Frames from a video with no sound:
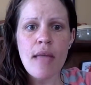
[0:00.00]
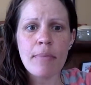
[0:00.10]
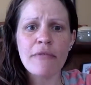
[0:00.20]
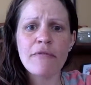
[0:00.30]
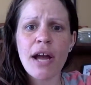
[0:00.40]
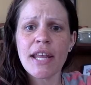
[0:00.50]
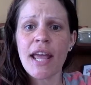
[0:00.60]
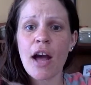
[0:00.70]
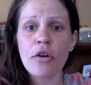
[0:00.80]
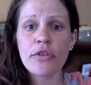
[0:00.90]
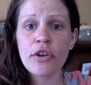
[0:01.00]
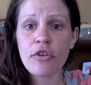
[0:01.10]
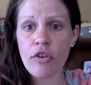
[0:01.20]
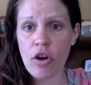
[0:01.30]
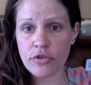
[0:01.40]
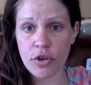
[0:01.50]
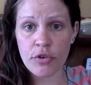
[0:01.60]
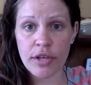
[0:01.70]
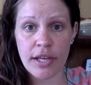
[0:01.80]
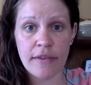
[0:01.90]
But finding healthier
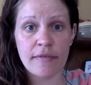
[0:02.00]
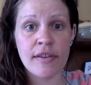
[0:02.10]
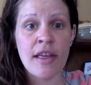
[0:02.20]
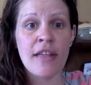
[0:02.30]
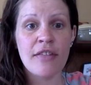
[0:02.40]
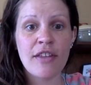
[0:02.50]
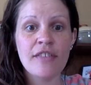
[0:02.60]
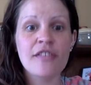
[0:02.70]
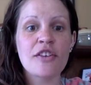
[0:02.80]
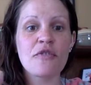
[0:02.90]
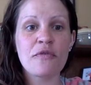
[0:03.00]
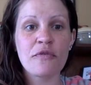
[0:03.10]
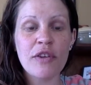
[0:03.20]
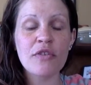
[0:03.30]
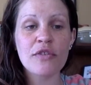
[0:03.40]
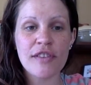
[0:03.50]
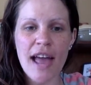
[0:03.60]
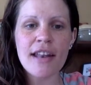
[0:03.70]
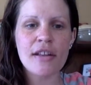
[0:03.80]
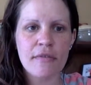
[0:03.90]
alternatives, things that you feel
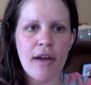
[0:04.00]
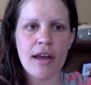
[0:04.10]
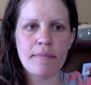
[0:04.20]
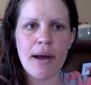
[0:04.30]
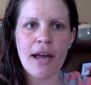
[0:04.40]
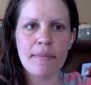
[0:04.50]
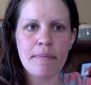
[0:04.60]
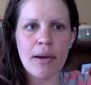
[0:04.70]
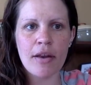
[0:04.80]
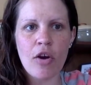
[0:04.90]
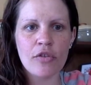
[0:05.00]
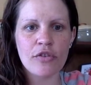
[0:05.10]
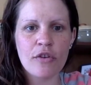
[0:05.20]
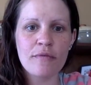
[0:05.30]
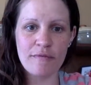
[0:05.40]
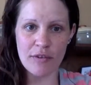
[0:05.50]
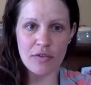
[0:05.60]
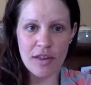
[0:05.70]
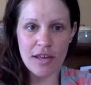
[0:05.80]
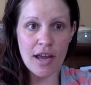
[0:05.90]
satisfied by, but also
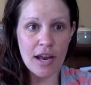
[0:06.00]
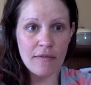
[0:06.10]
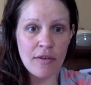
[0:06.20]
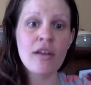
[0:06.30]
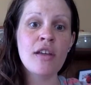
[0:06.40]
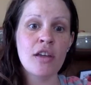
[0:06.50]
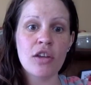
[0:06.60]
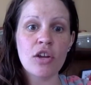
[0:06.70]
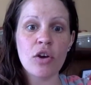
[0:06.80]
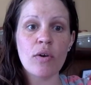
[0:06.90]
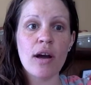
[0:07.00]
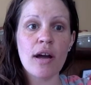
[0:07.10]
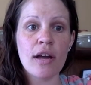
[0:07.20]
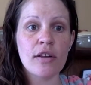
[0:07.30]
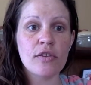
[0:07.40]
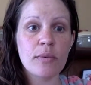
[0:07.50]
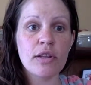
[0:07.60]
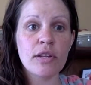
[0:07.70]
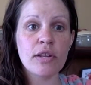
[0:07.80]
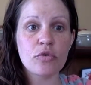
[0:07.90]
feels like kind of, a
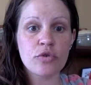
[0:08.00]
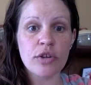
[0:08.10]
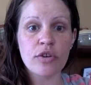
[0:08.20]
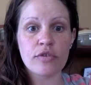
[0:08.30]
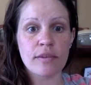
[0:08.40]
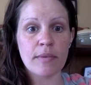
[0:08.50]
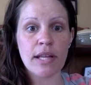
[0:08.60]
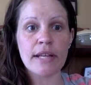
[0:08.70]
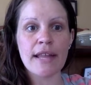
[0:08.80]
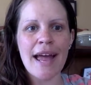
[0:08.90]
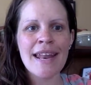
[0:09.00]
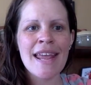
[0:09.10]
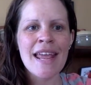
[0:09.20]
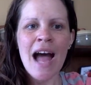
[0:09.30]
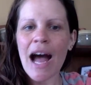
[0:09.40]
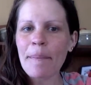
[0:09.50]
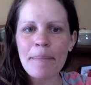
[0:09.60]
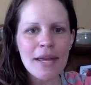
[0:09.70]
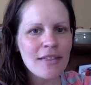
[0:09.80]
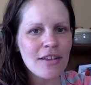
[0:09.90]
sweet little treat or something like that. A
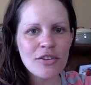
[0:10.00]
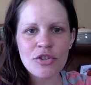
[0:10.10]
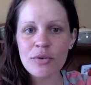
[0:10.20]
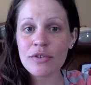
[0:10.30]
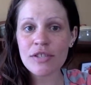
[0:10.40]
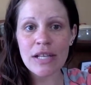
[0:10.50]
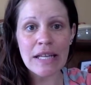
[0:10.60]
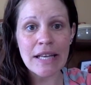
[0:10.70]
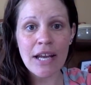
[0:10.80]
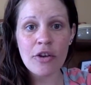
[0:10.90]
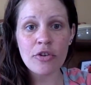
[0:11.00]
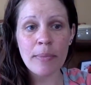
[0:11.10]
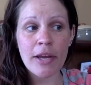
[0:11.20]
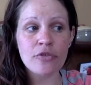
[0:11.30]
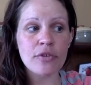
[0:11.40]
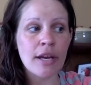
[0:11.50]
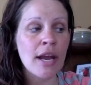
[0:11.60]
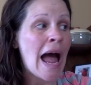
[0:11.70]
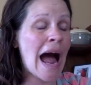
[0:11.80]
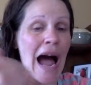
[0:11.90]
big thing too is just cleaning out your pantry.
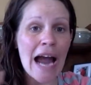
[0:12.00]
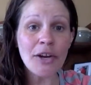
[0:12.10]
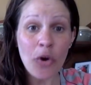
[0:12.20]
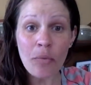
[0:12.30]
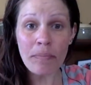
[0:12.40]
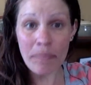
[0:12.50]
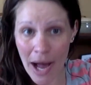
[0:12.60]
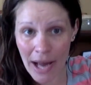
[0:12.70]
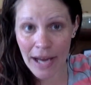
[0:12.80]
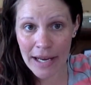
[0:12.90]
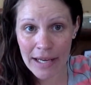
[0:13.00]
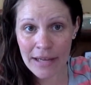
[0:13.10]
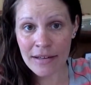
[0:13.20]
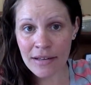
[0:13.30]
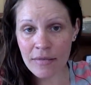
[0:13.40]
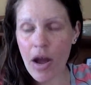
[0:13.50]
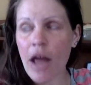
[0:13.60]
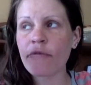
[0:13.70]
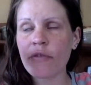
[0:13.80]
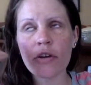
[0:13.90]
I
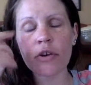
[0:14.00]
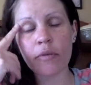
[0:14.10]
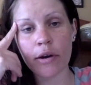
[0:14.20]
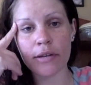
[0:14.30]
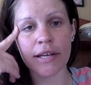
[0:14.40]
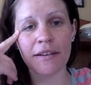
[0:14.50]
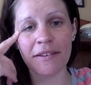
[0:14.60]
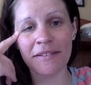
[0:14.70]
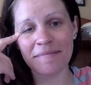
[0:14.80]
very rarely,